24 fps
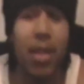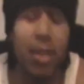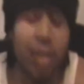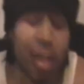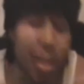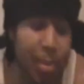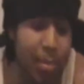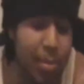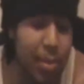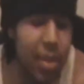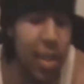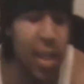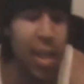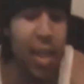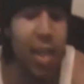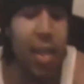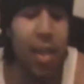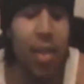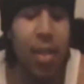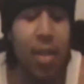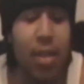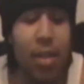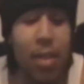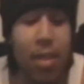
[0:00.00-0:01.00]
You know what I'm
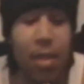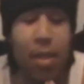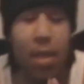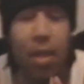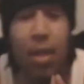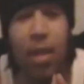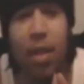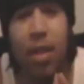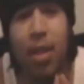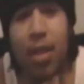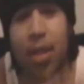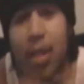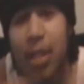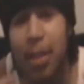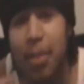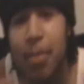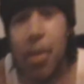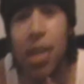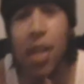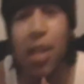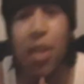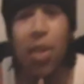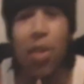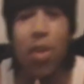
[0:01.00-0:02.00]
saying? Give
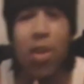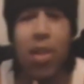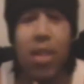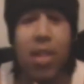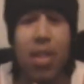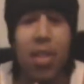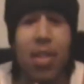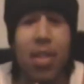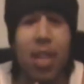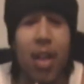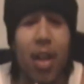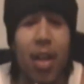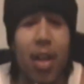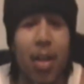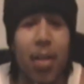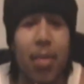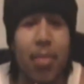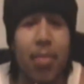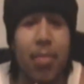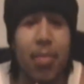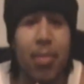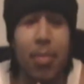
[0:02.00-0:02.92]
me a look or something.